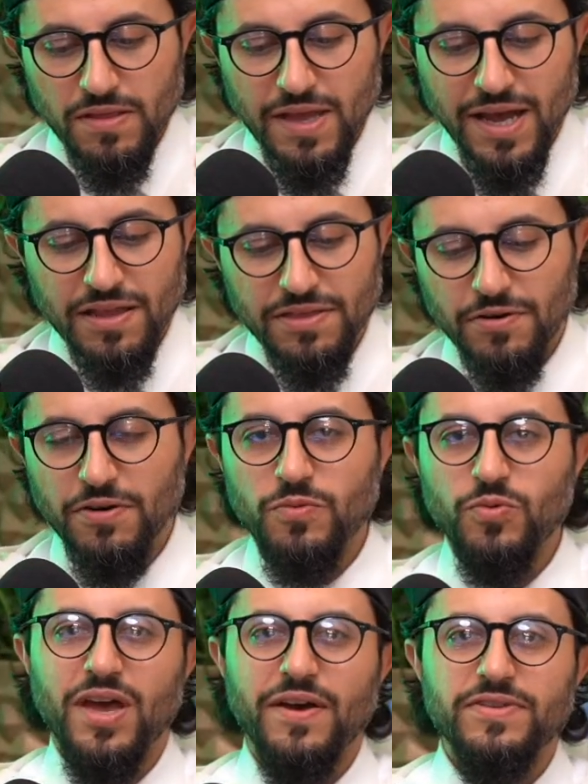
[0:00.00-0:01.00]
At dhuhr,
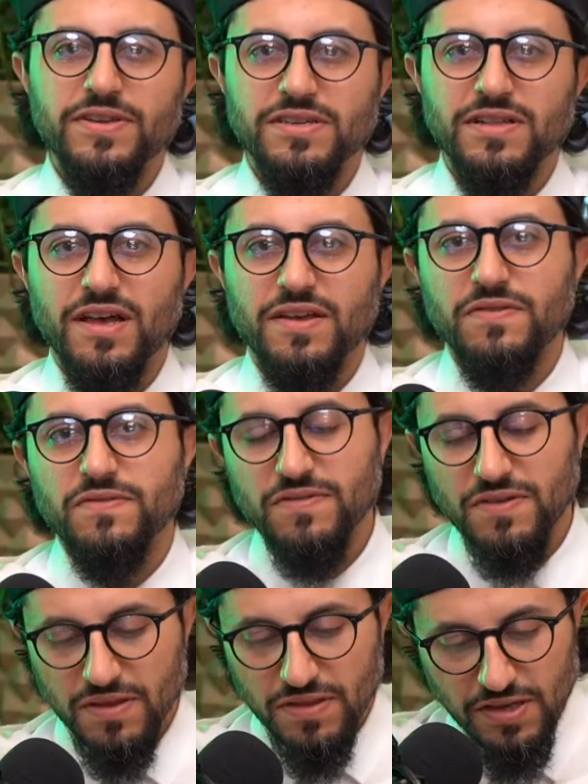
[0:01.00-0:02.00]
we have these classes.
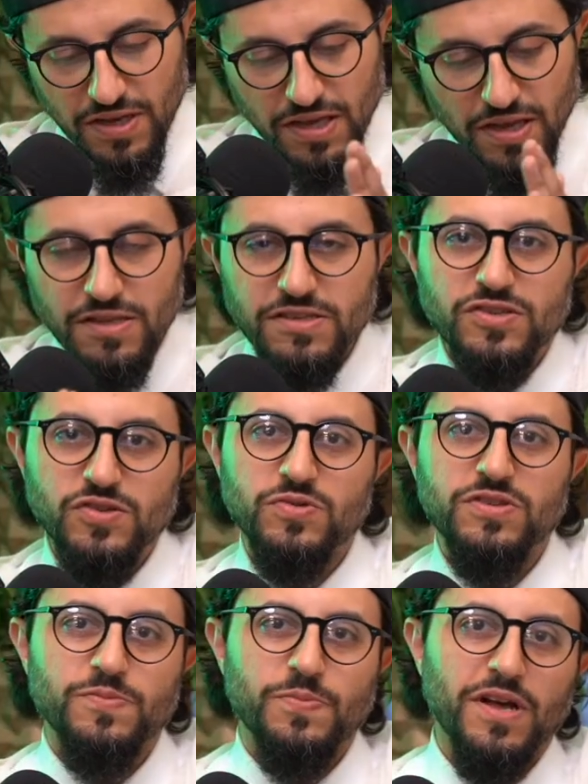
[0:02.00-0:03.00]
He institutes
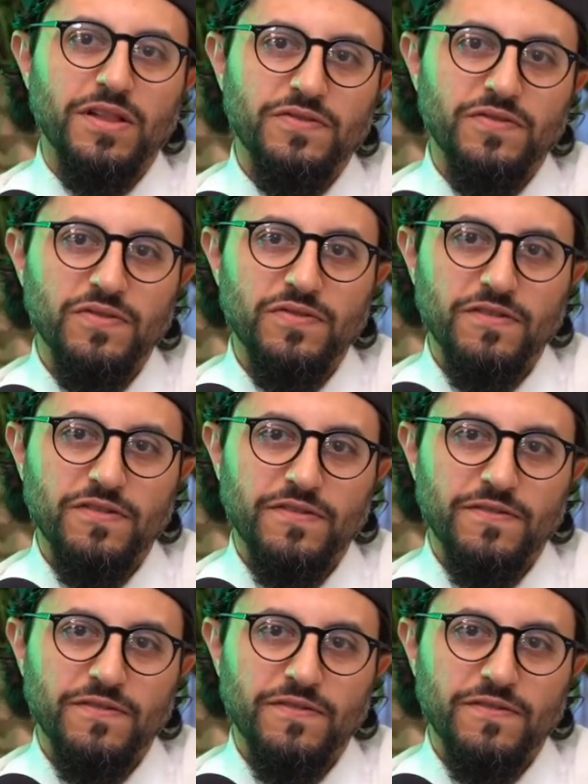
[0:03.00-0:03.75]
his policies.